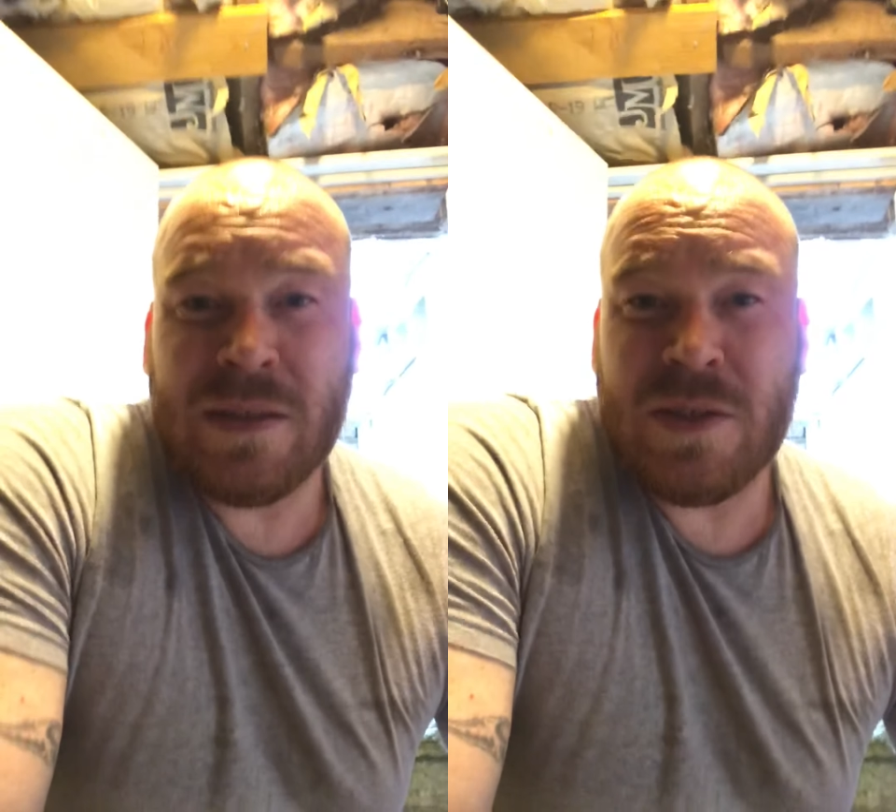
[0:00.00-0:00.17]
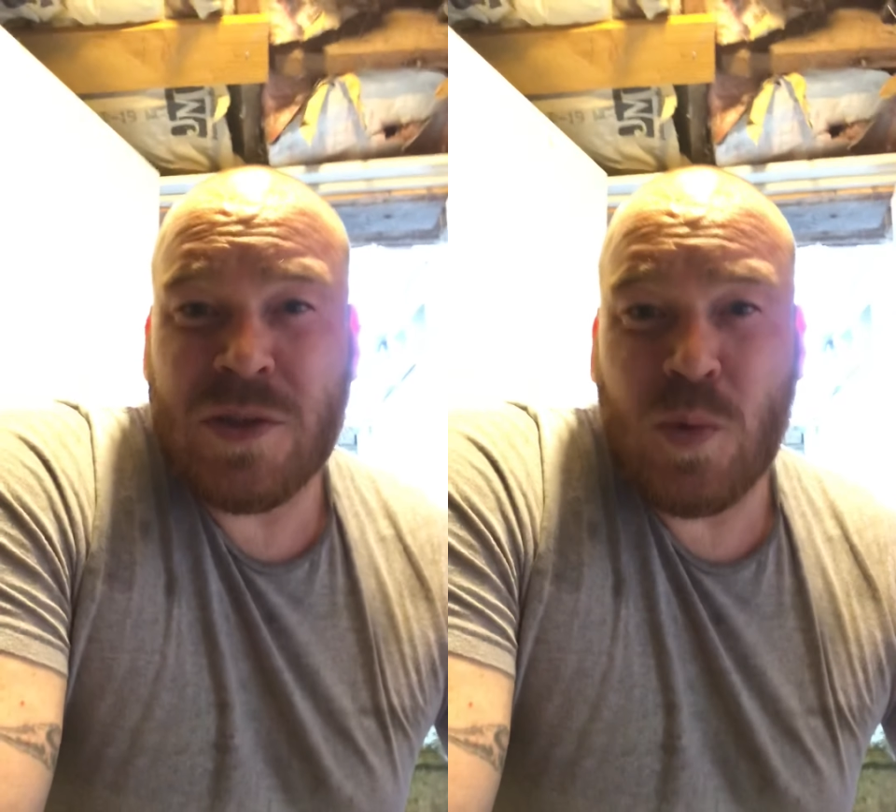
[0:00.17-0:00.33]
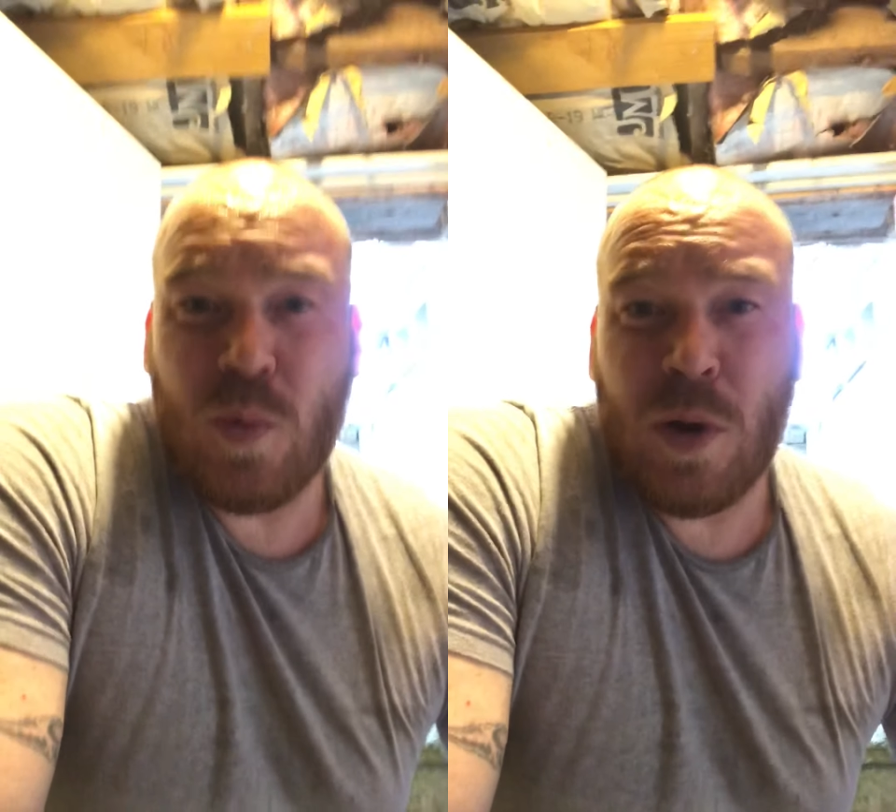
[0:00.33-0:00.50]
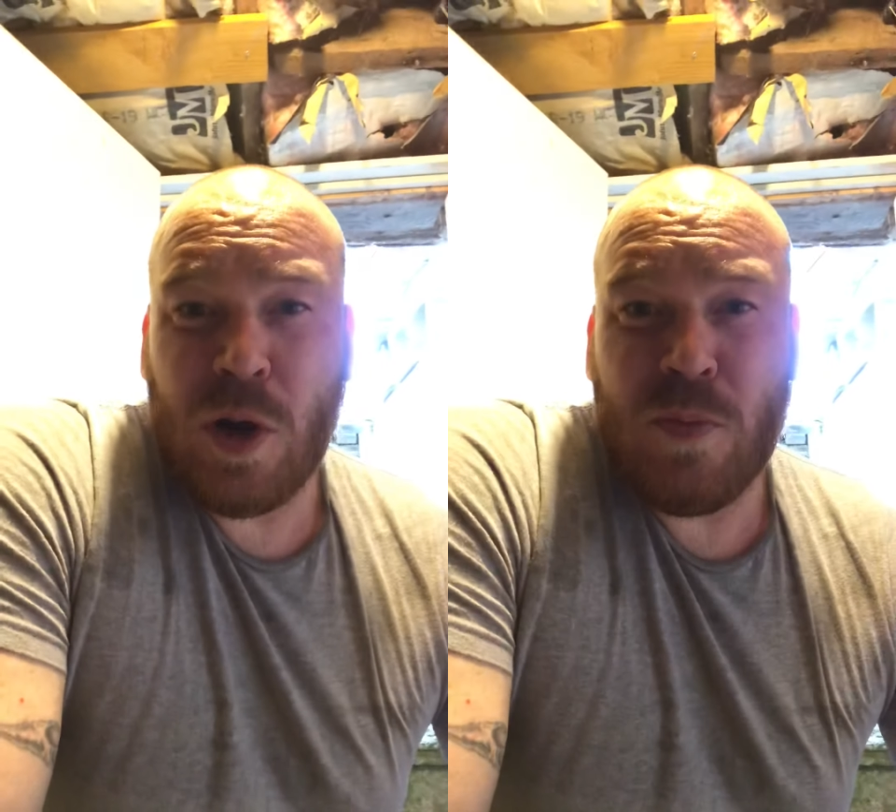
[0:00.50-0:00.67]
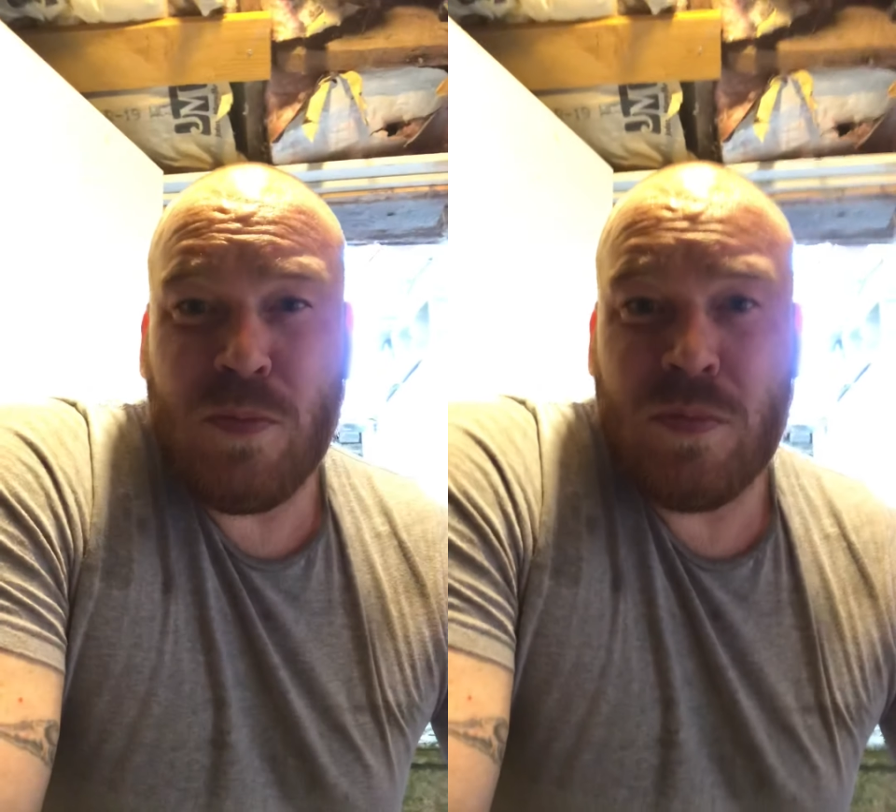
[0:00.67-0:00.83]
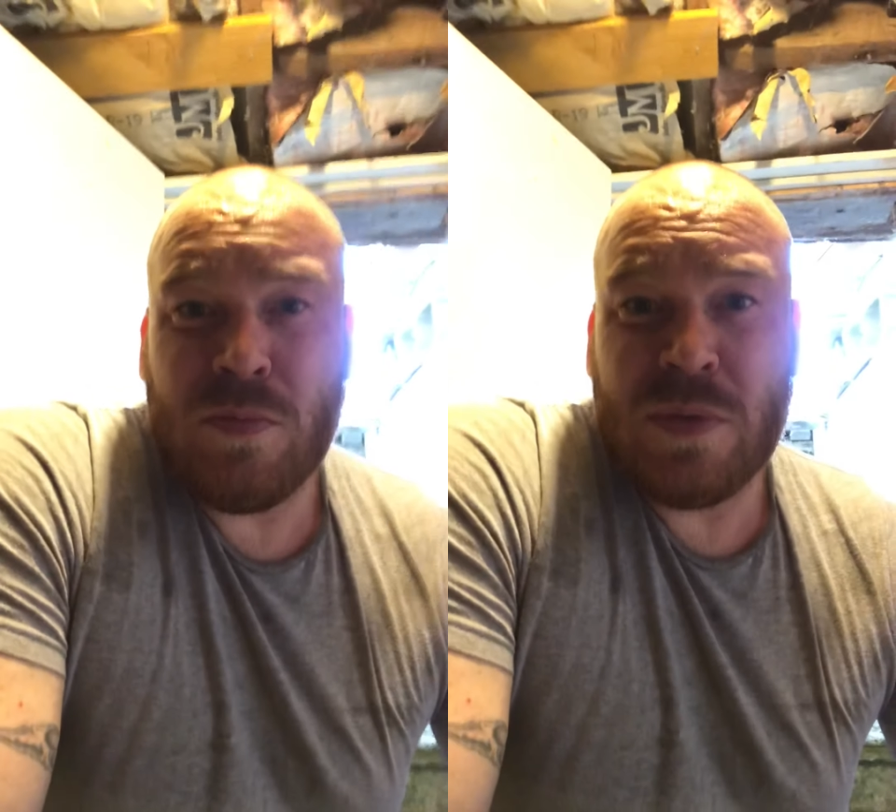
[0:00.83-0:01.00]
to work
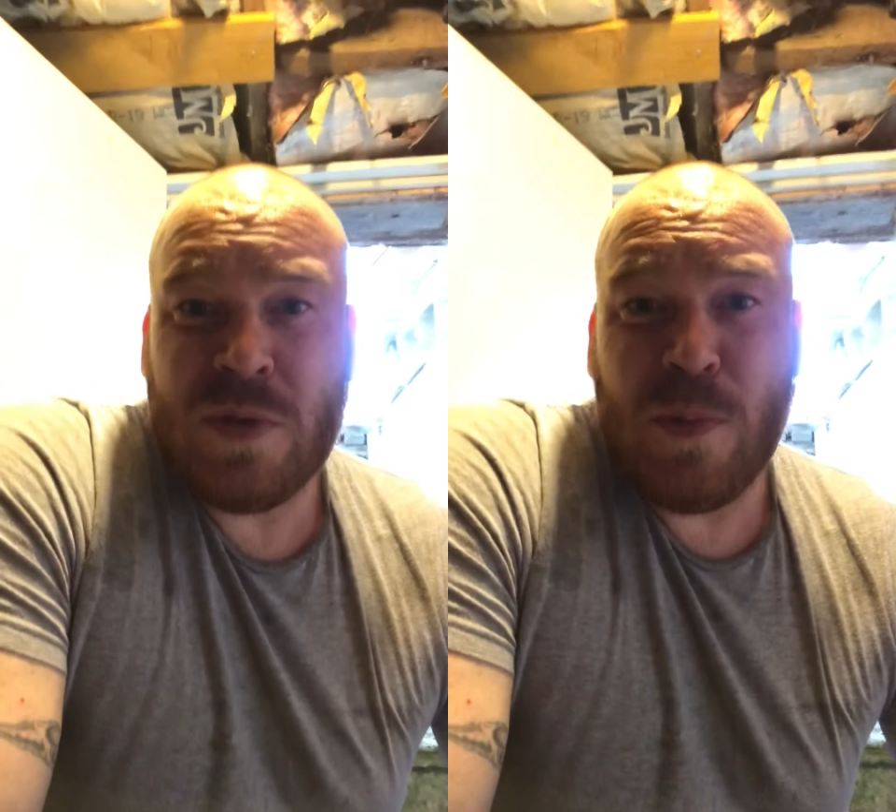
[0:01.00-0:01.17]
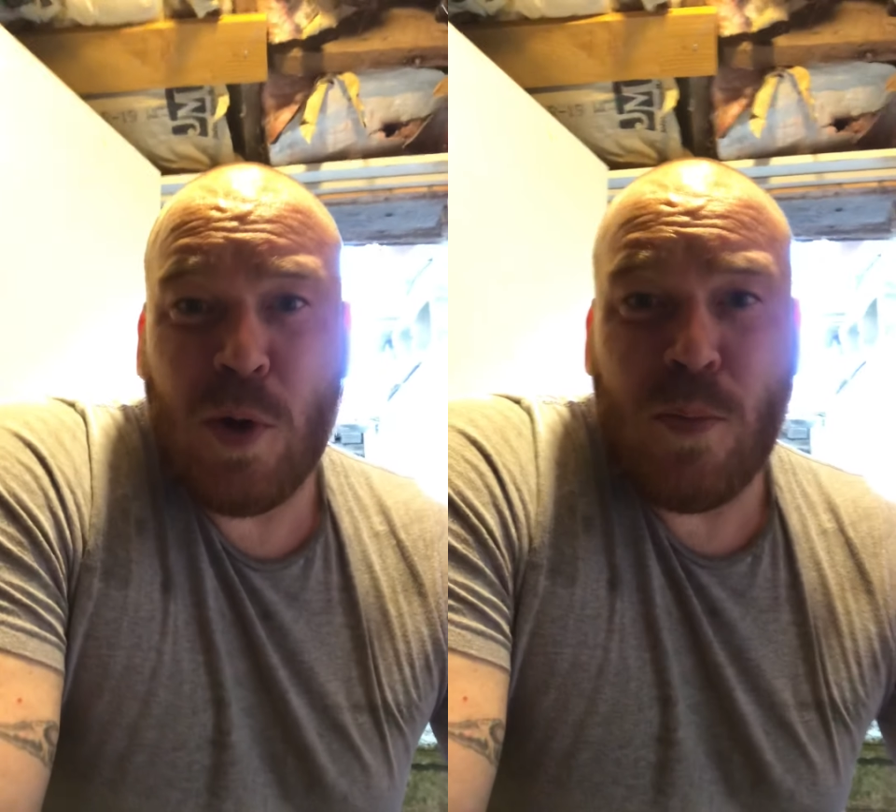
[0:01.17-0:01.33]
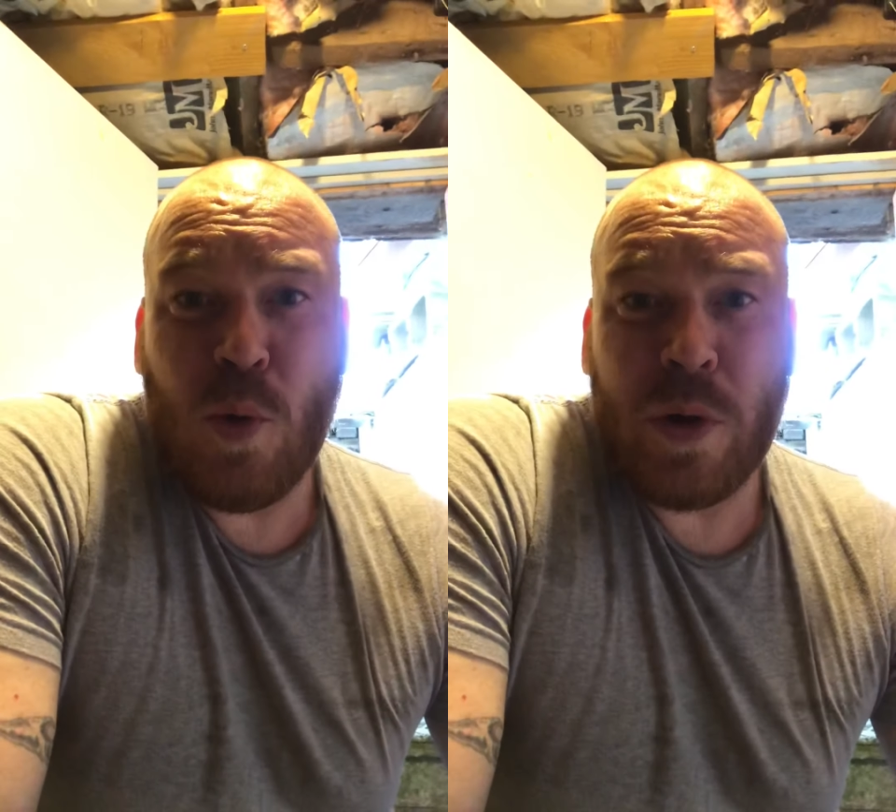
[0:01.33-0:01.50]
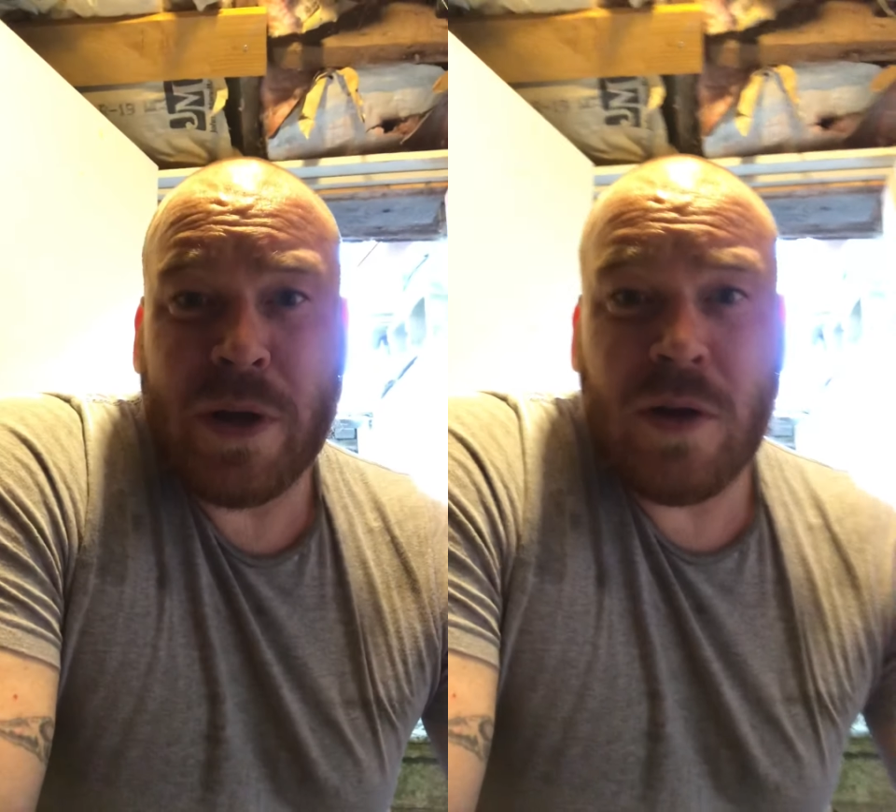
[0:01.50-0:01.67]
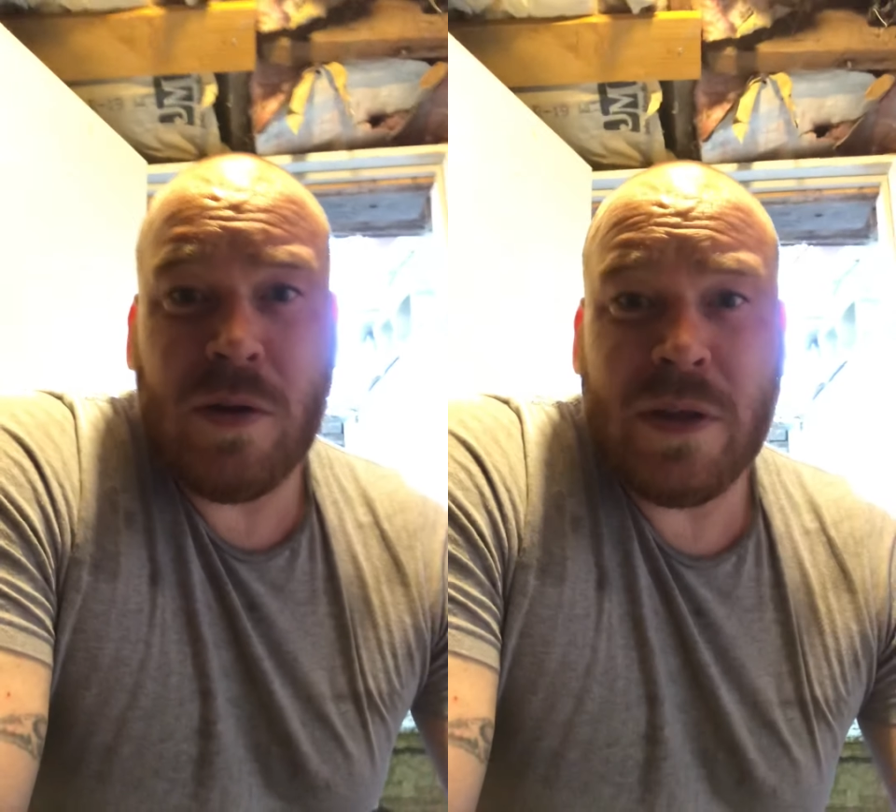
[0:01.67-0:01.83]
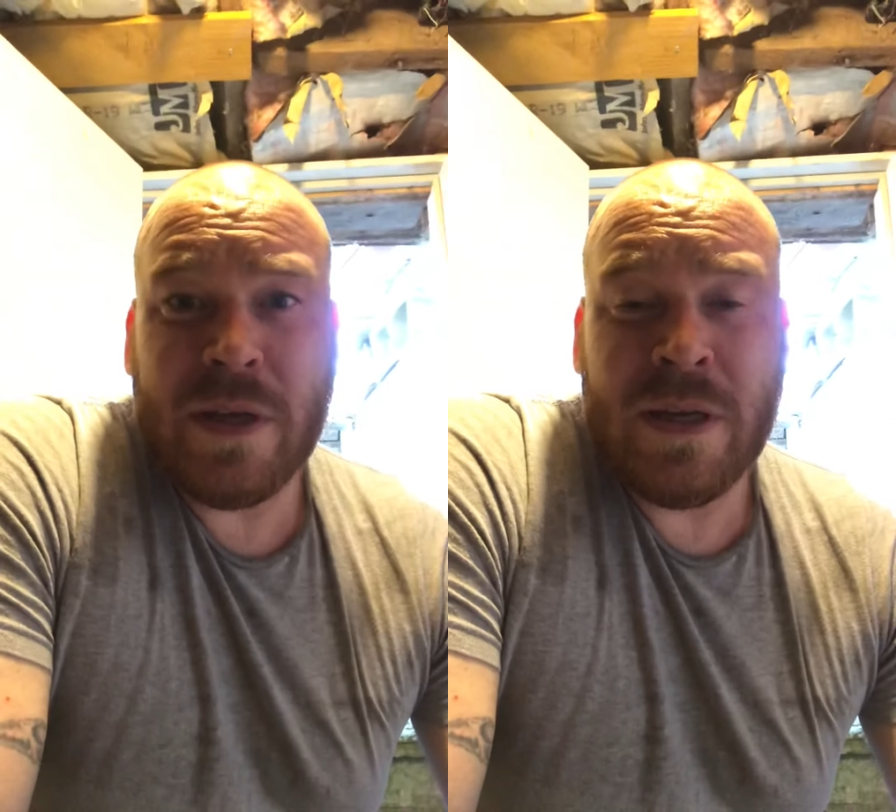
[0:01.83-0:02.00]
tomorrow morning
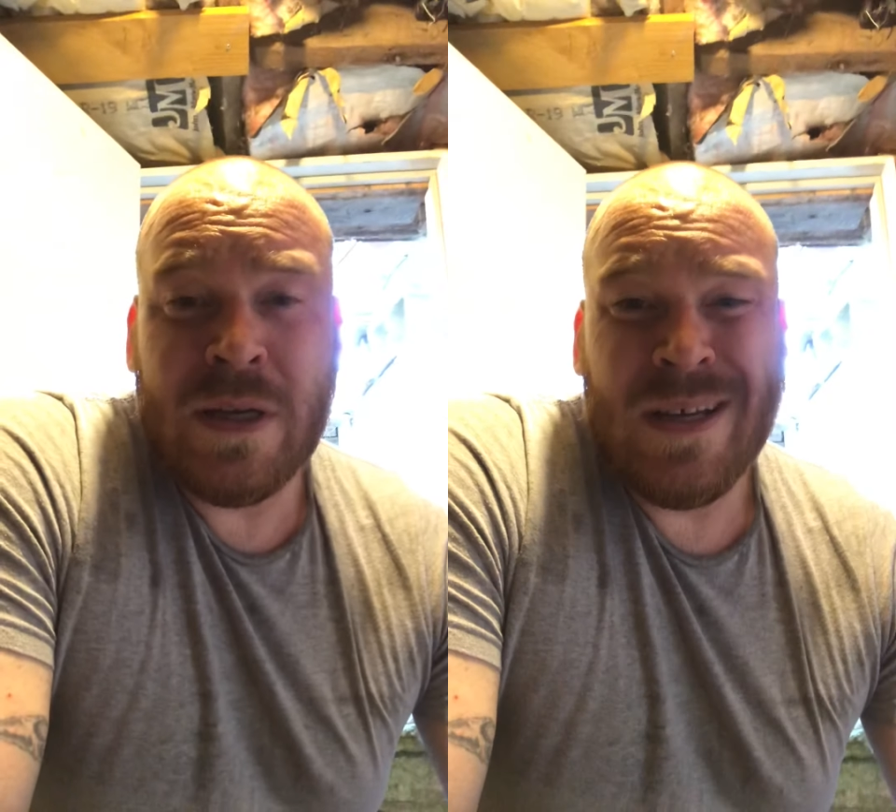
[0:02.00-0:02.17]
early.